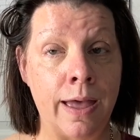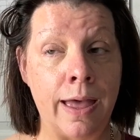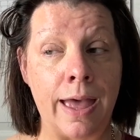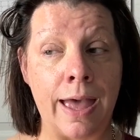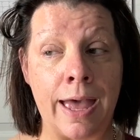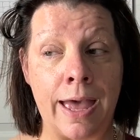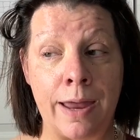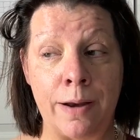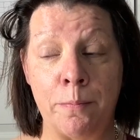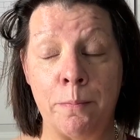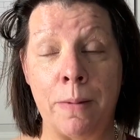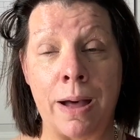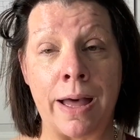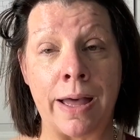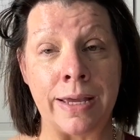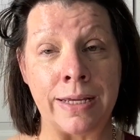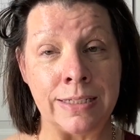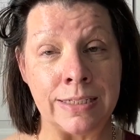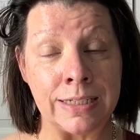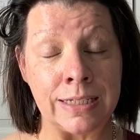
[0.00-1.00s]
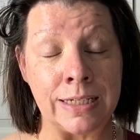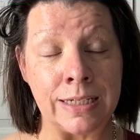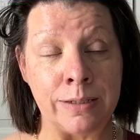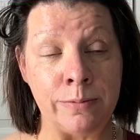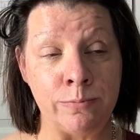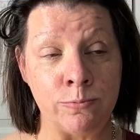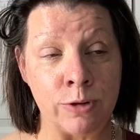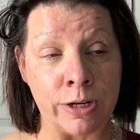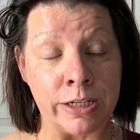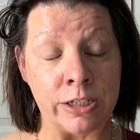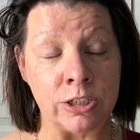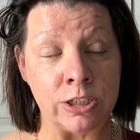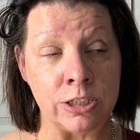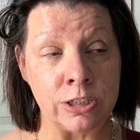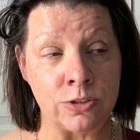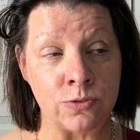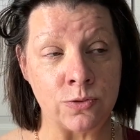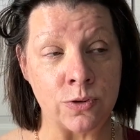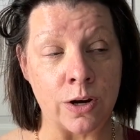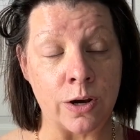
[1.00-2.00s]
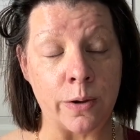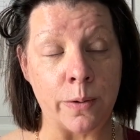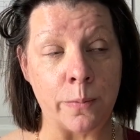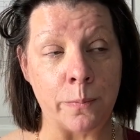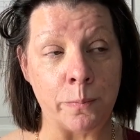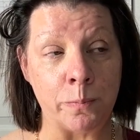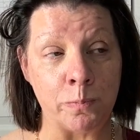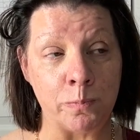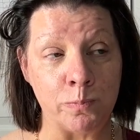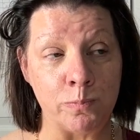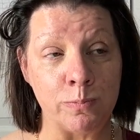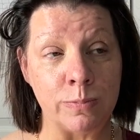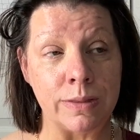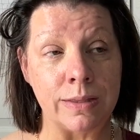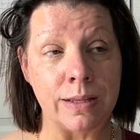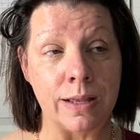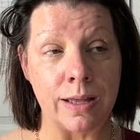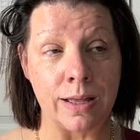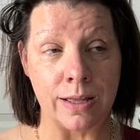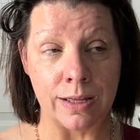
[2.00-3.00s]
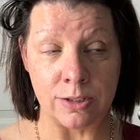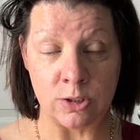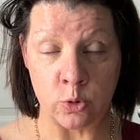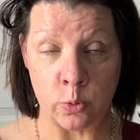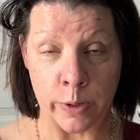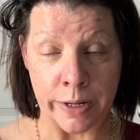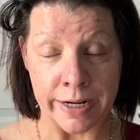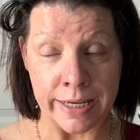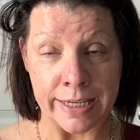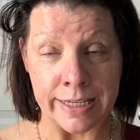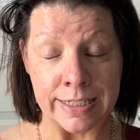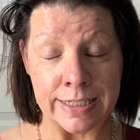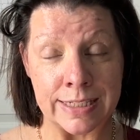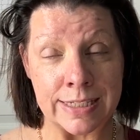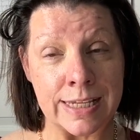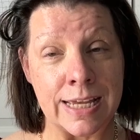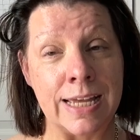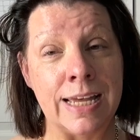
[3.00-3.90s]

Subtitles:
and my team ranges from 20s